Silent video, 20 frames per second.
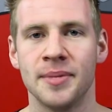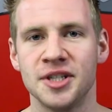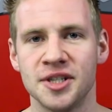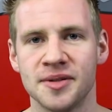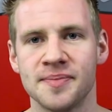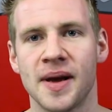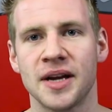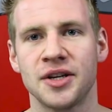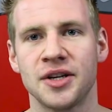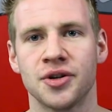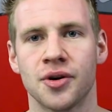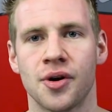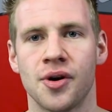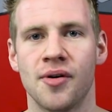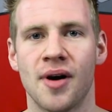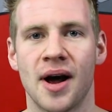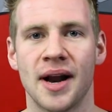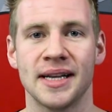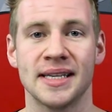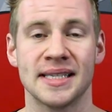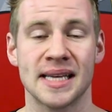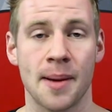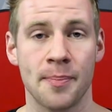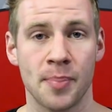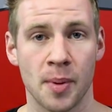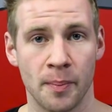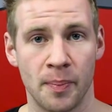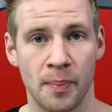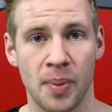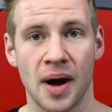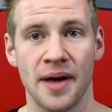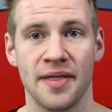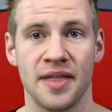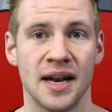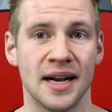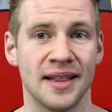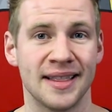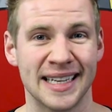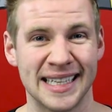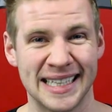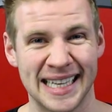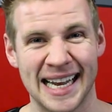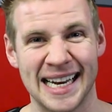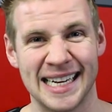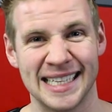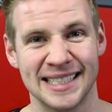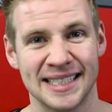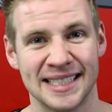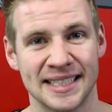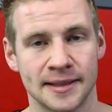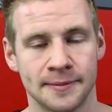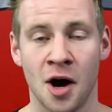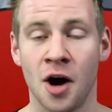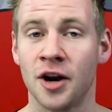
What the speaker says: but just make sure your art is up by then at the latest.